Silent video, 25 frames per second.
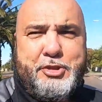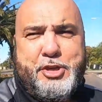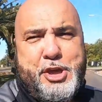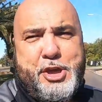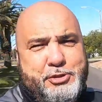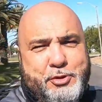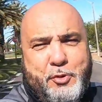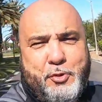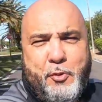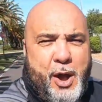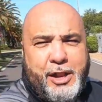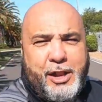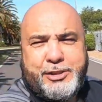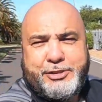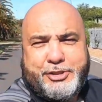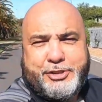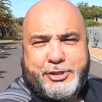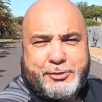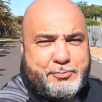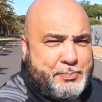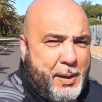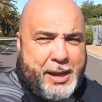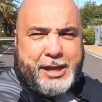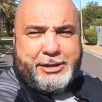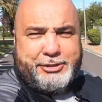there's ones
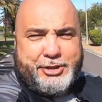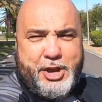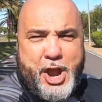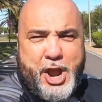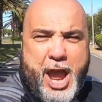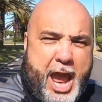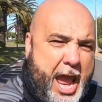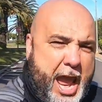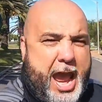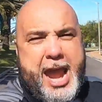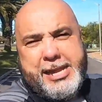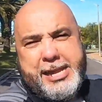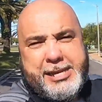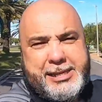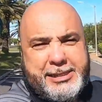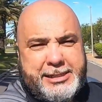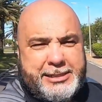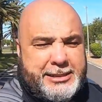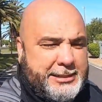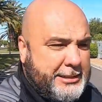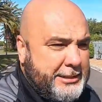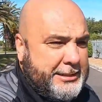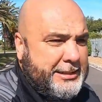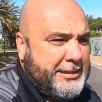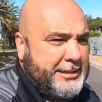as big as your
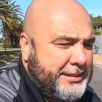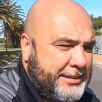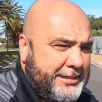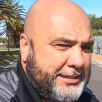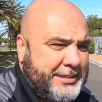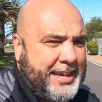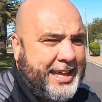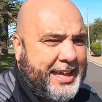head.